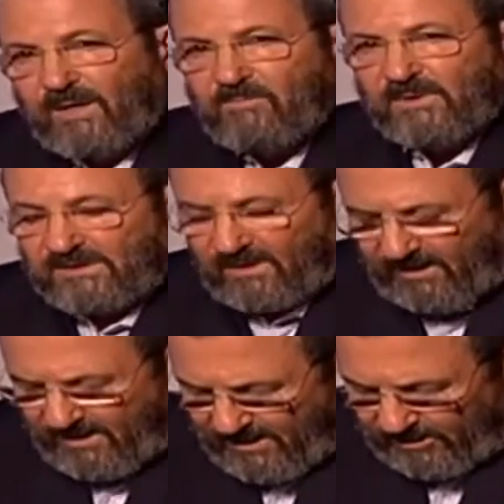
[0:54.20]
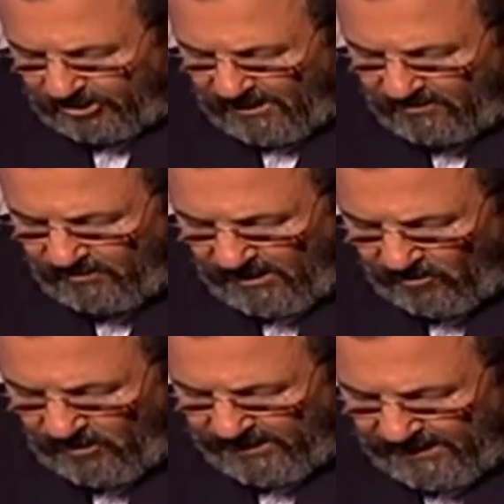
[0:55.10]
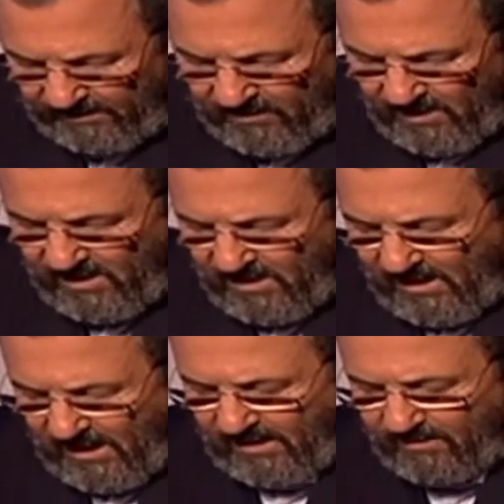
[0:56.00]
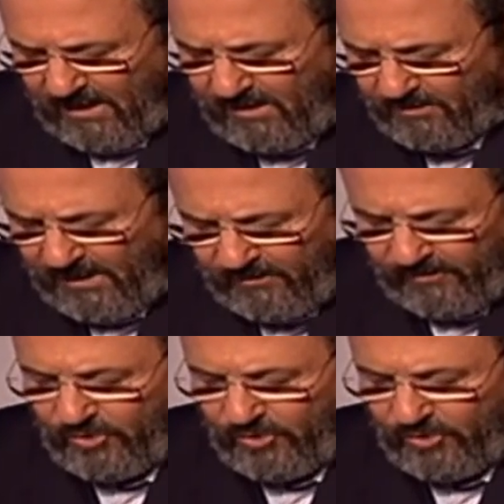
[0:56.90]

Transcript: the contents to Iran directly. Things like texts, documents,